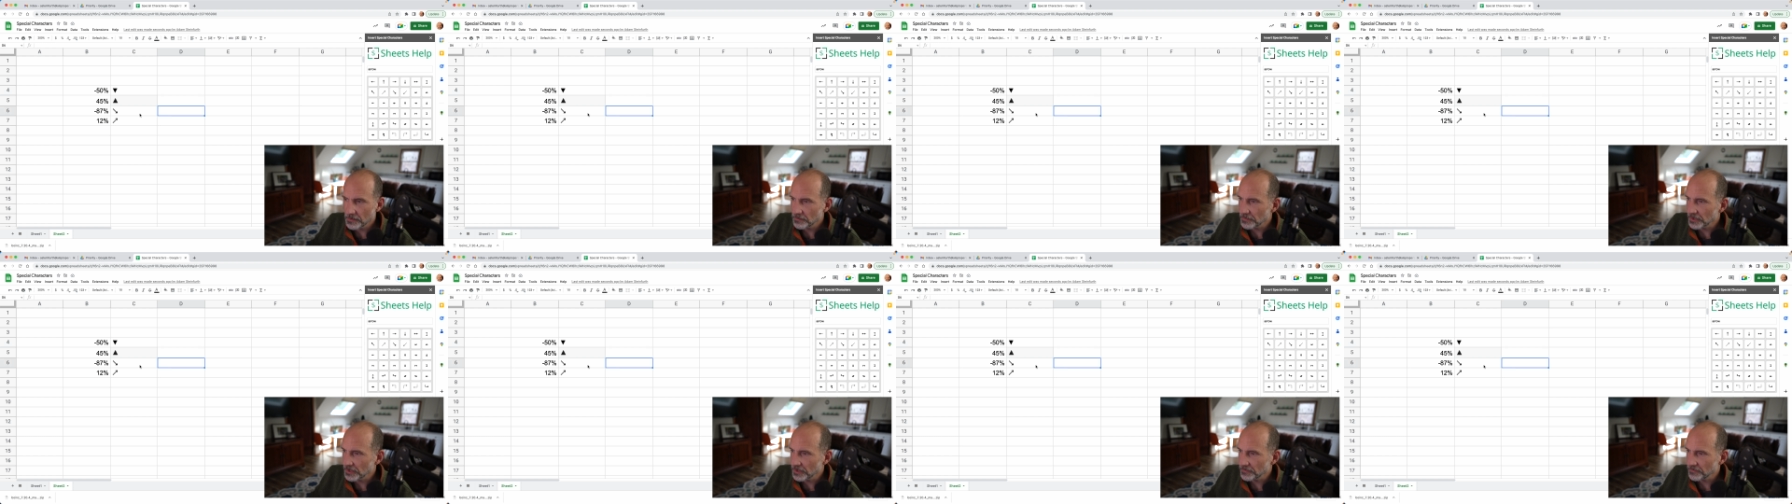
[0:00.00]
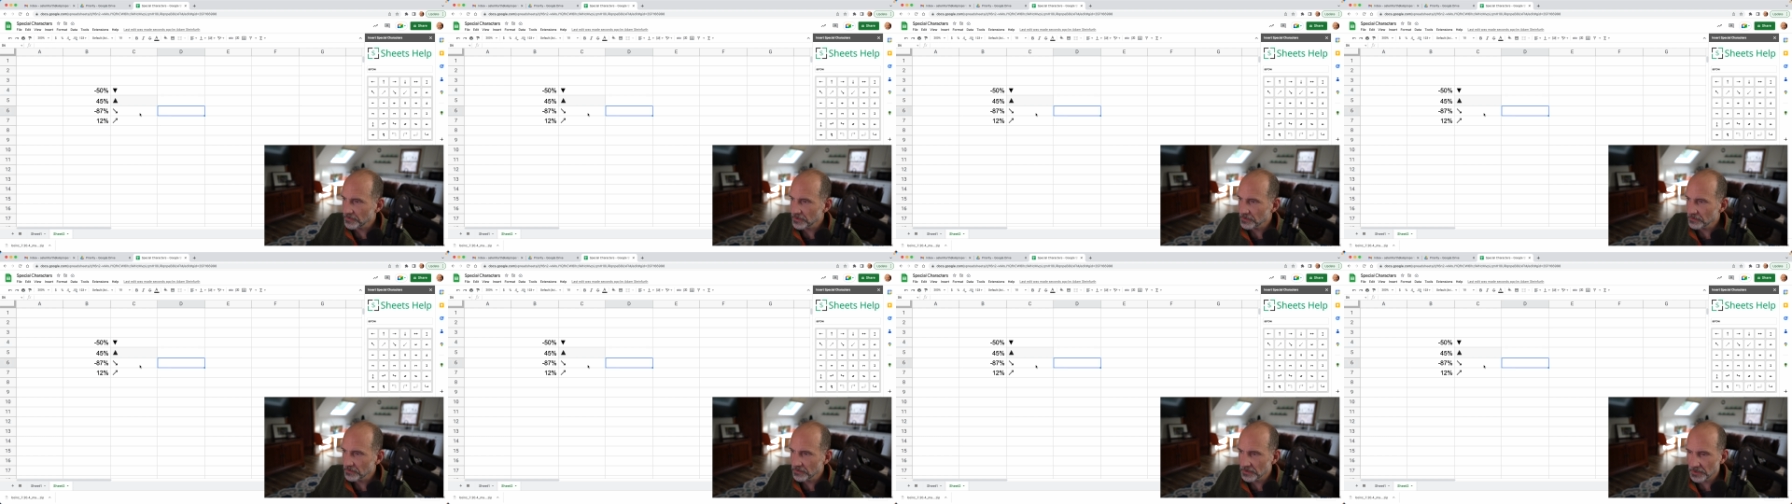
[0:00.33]
But
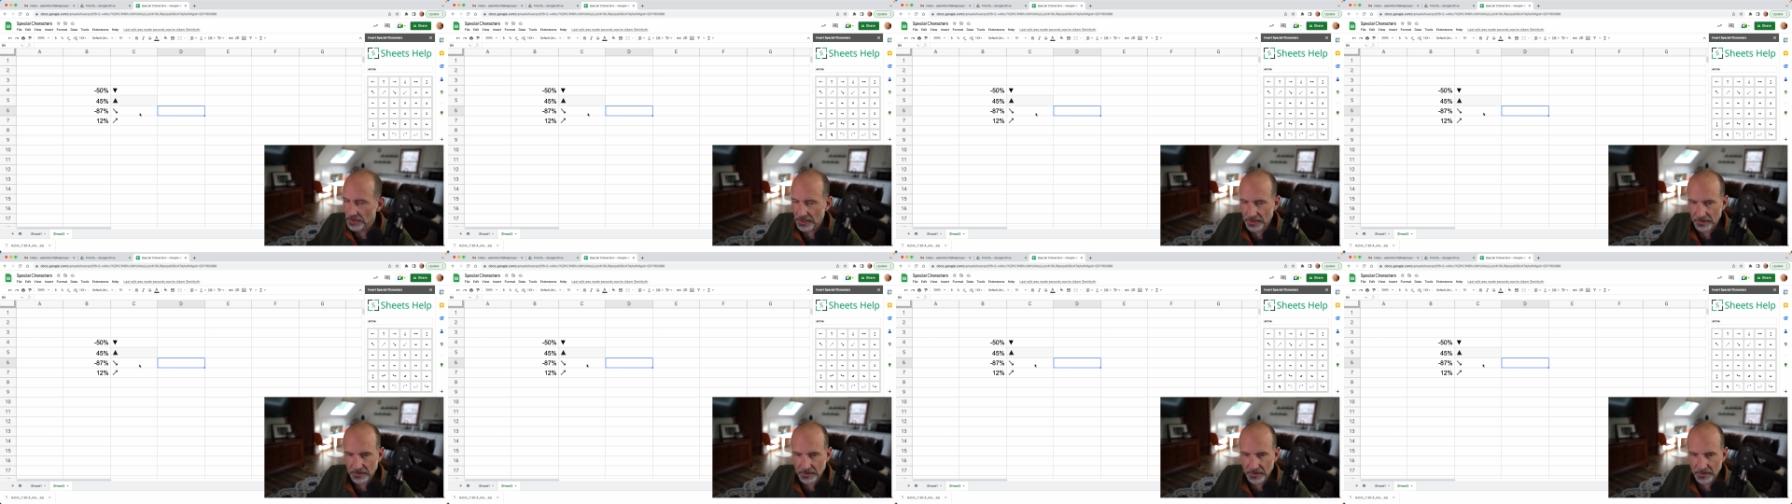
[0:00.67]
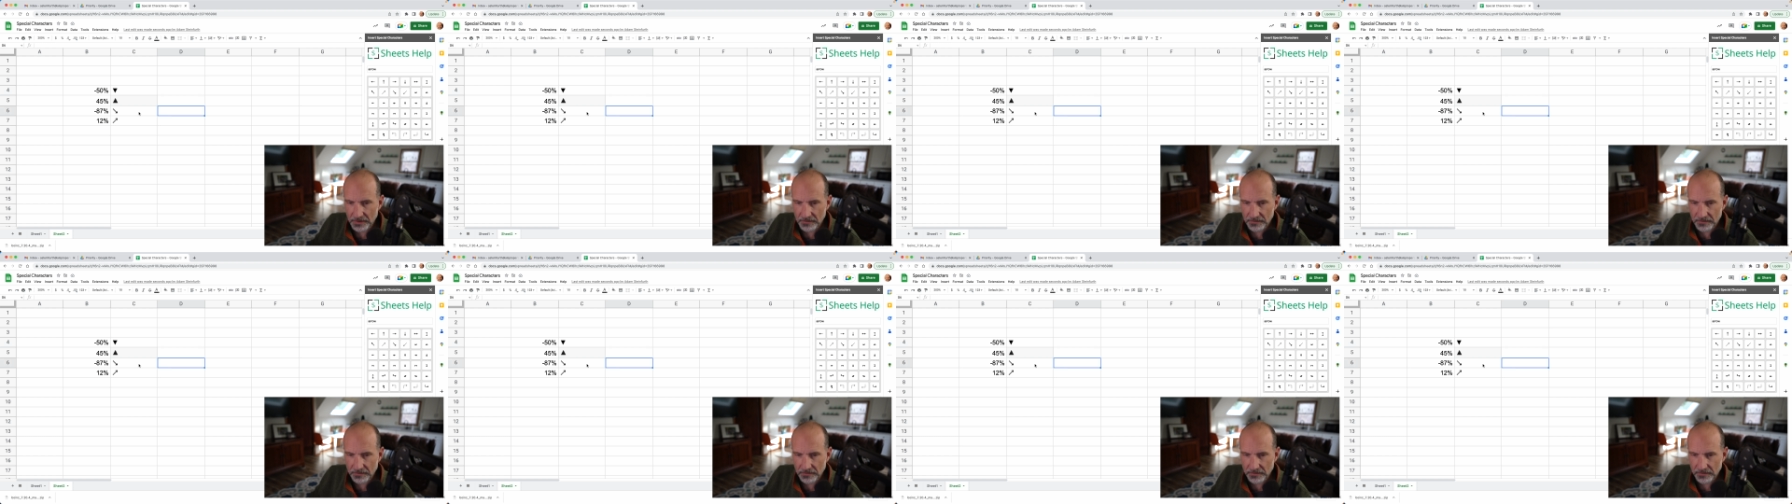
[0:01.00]
if you look at
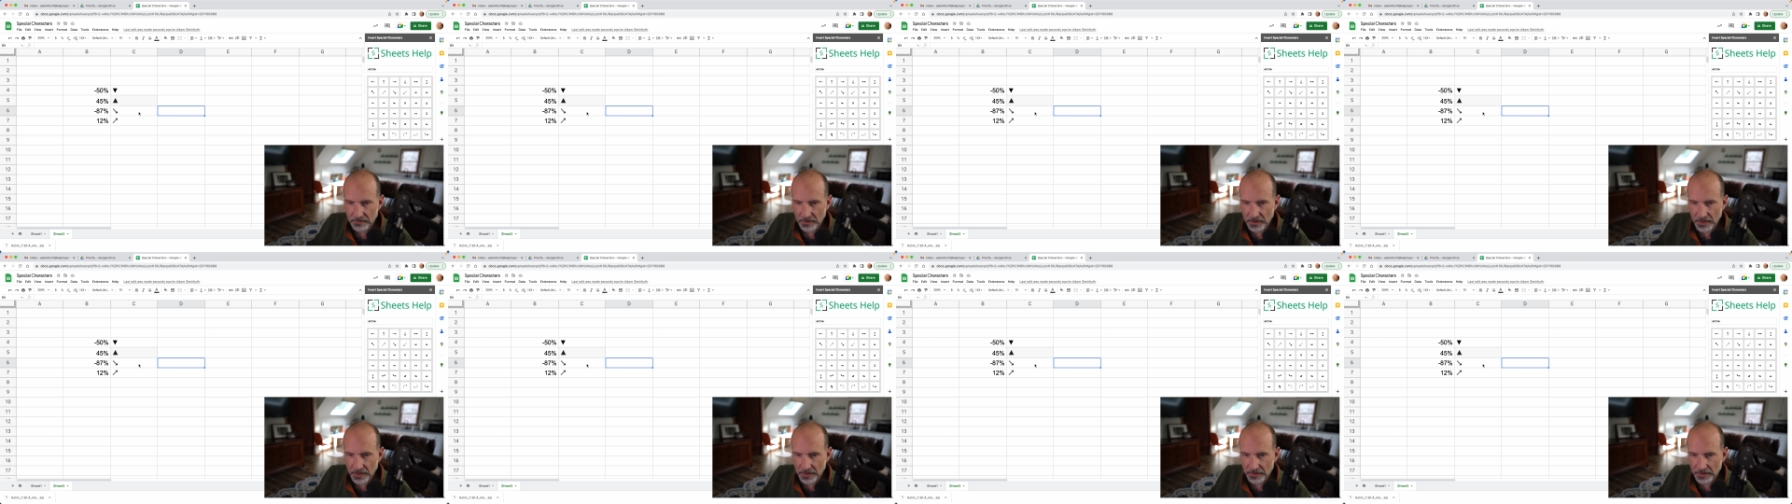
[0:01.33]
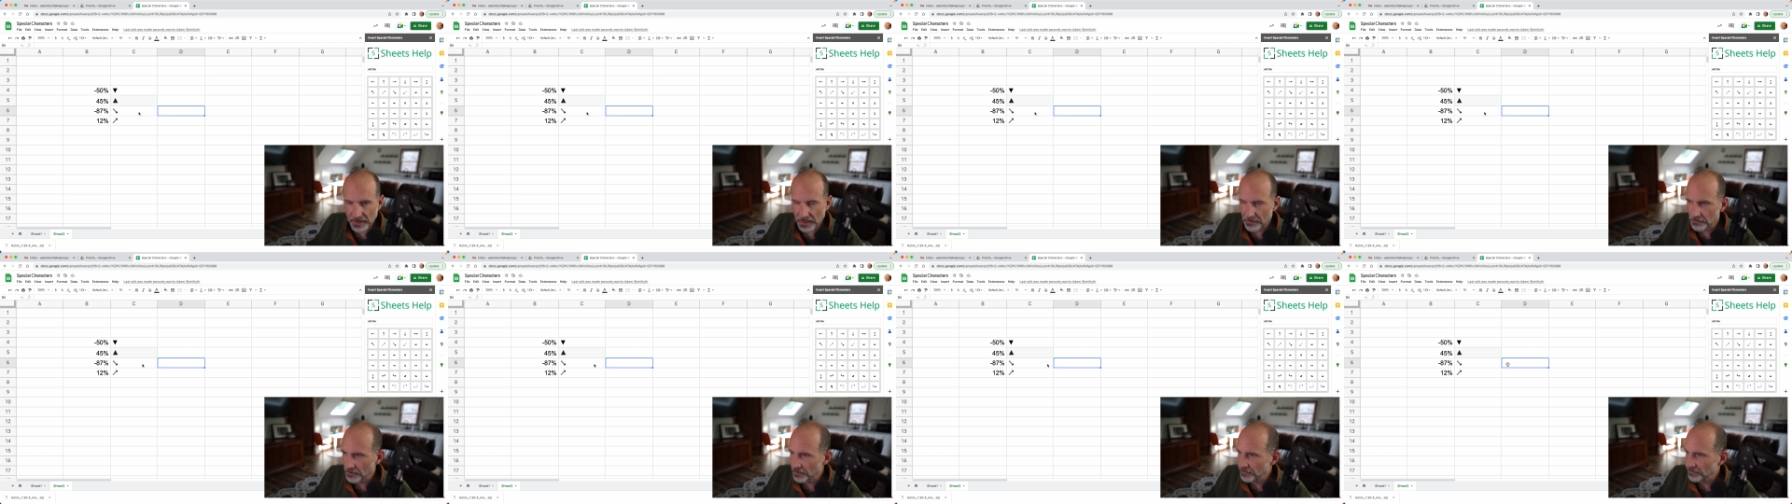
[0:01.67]
this uh,
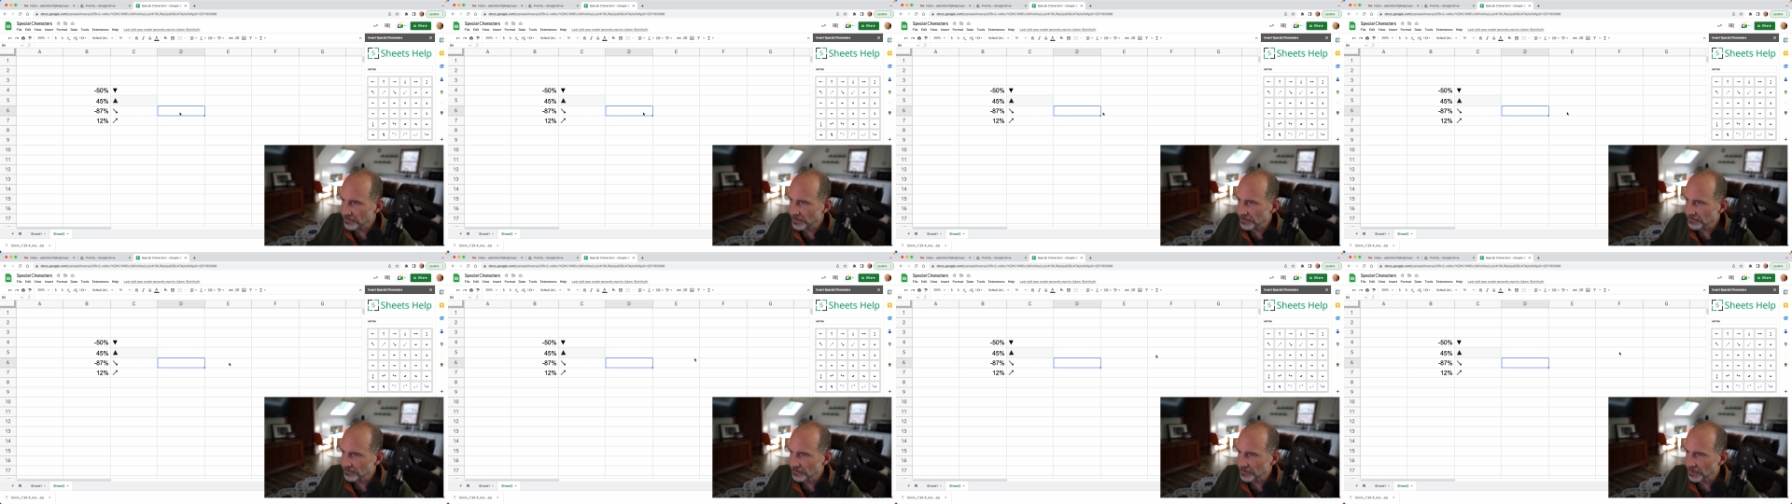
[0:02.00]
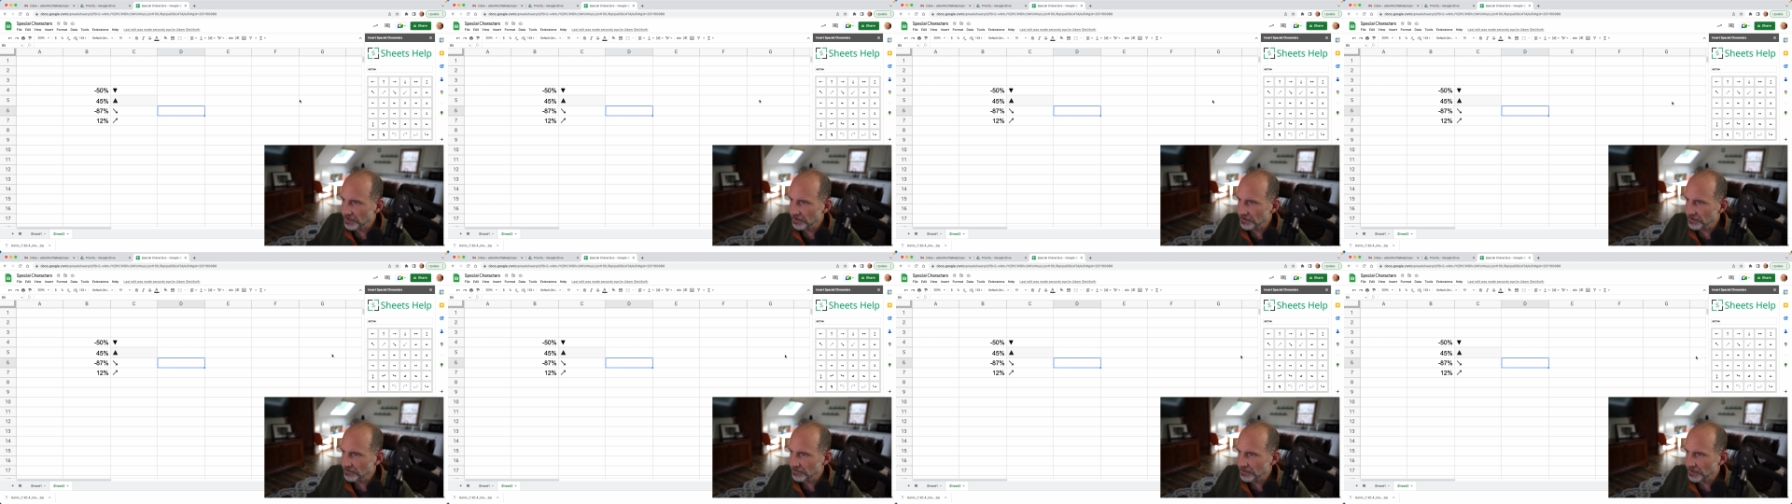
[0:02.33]
downward facing
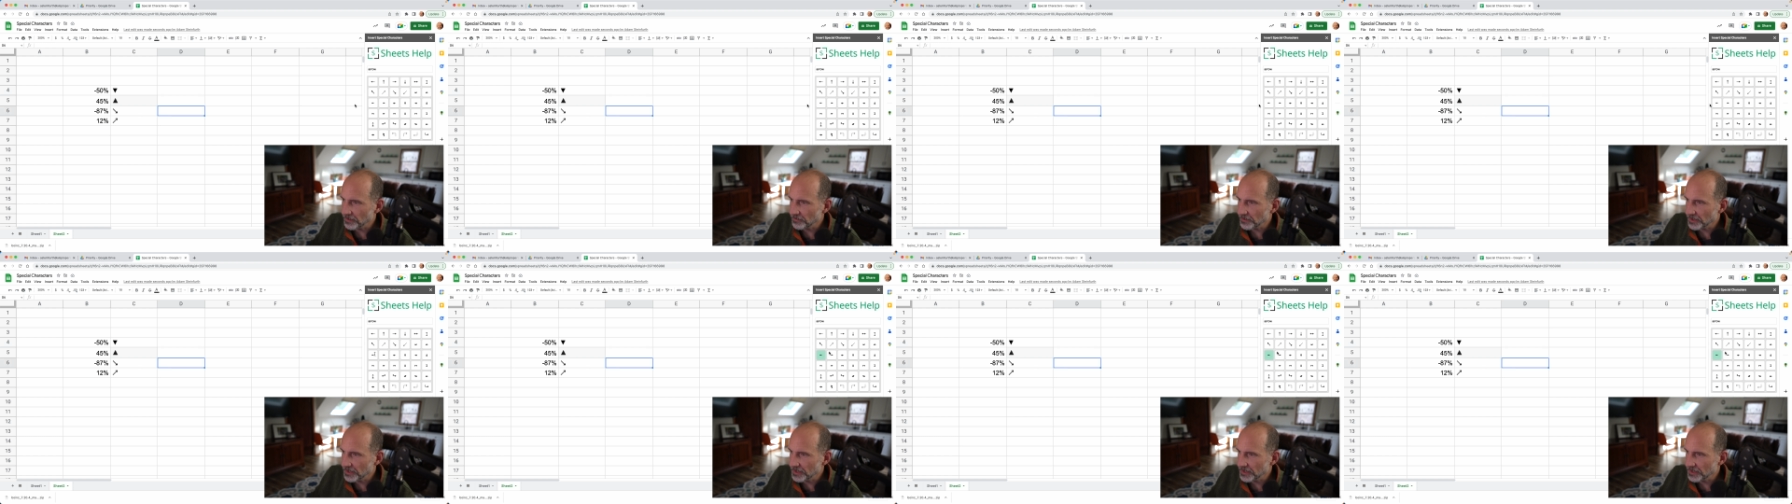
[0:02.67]
arrow that we